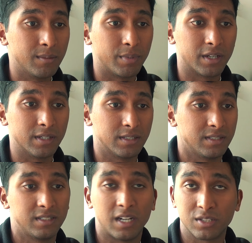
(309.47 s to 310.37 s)

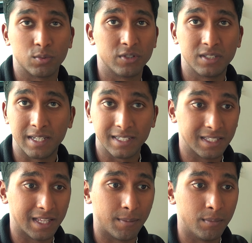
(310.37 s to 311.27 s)
because dust will stick to
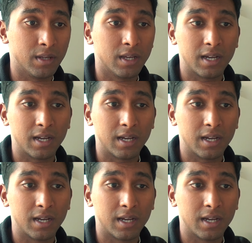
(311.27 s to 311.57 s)
them.